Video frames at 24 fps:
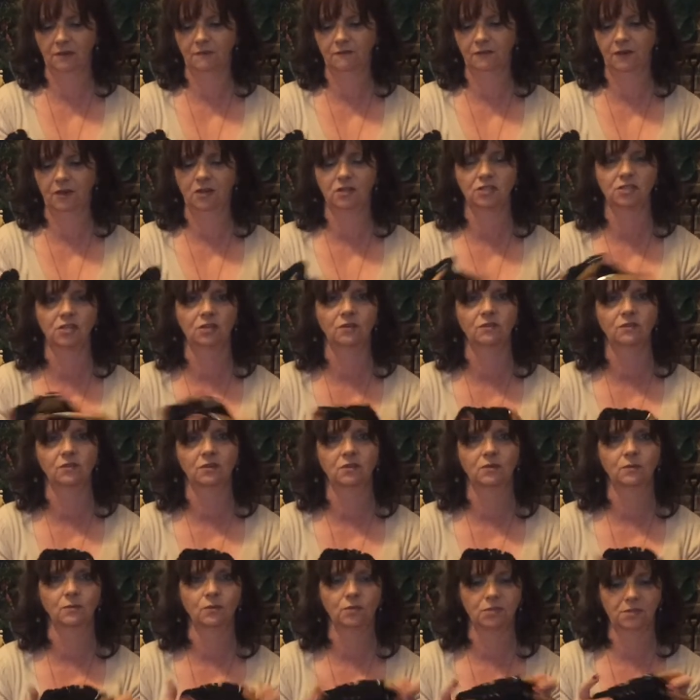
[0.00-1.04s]
I figured out
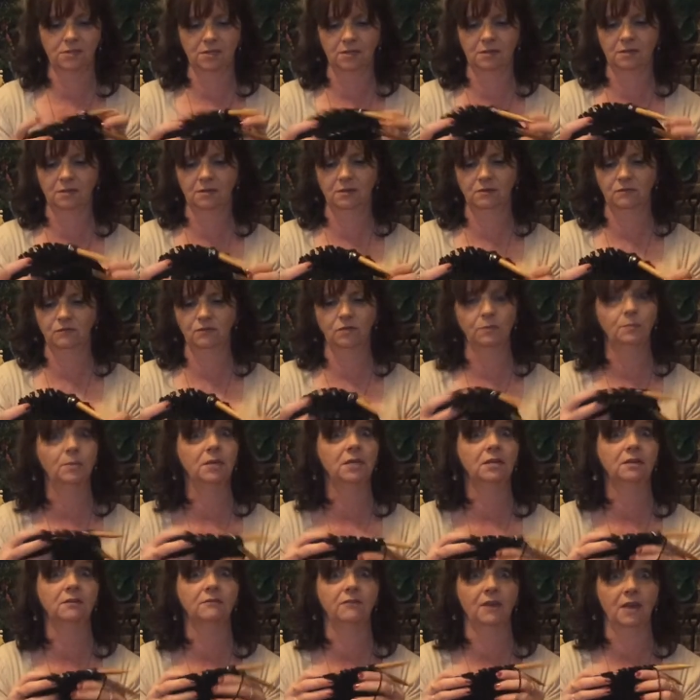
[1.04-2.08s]
that it was a
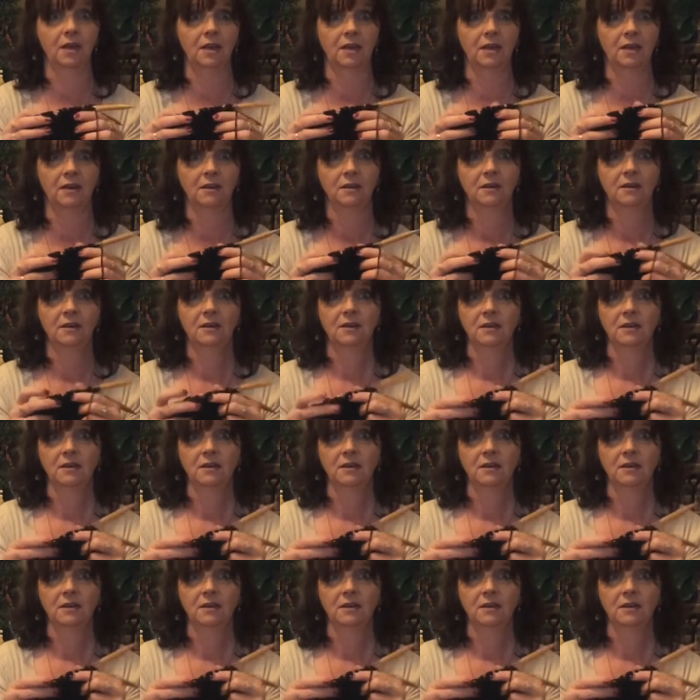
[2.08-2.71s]
repeat of eight,